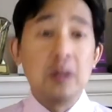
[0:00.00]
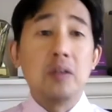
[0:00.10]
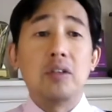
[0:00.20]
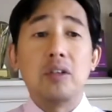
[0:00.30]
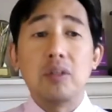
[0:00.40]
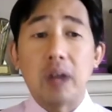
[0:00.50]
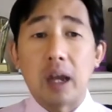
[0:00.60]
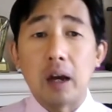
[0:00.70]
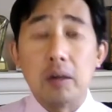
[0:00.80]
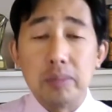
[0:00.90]
to
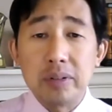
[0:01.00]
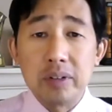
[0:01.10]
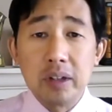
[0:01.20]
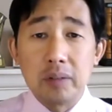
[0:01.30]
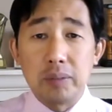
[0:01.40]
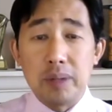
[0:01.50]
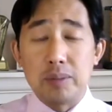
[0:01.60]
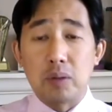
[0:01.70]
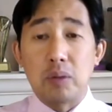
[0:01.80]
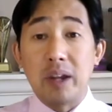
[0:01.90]
help
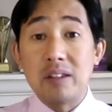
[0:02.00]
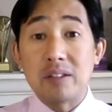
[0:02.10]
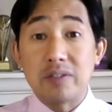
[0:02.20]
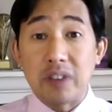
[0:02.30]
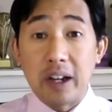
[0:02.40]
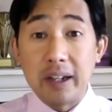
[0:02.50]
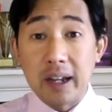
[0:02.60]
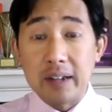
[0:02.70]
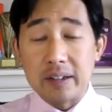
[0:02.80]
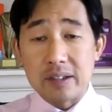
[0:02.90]
people raise
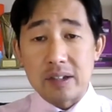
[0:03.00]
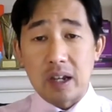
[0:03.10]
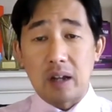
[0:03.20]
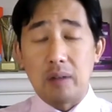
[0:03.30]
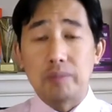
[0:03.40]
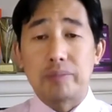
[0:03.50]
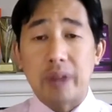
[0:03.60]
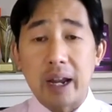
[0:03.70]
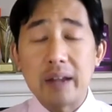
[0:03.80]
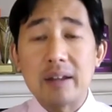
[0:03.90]
finance, to help
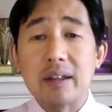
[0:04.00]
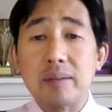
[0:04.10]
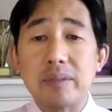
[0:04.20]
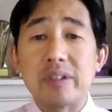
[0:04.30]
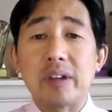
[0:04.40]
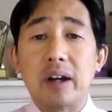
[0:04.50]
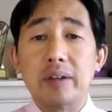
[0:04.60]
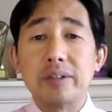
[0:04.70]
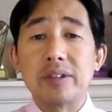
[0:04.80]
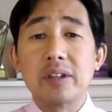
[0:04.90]
brand
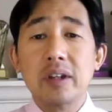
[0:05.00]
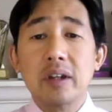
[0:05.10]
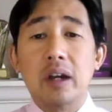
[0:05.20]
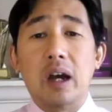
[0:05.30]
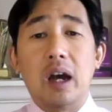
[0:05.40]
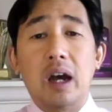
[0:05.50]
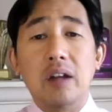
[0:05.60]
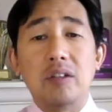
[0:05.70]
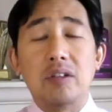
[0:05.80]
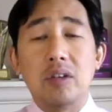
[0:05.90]
themselves,
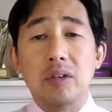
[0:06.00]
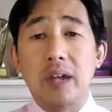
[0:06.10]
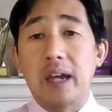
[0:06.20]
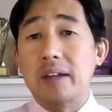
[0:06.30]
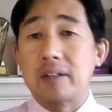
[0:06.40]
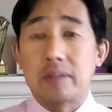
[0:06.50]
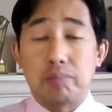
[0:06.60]
to get,